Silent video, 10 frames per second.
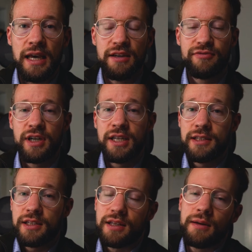Hey
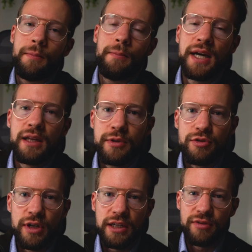friends, my name is
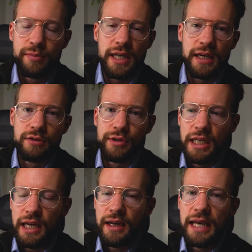Rick from BI
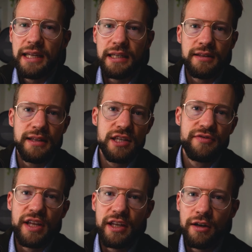Gorilla and in this
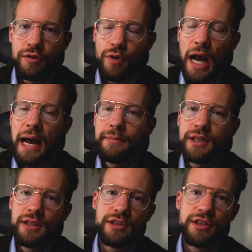video I'm
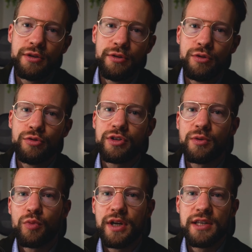going to show you
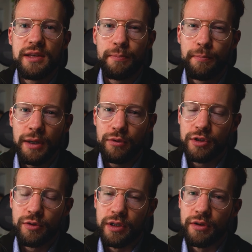some ways in Power
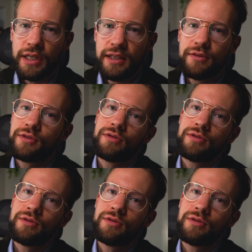Query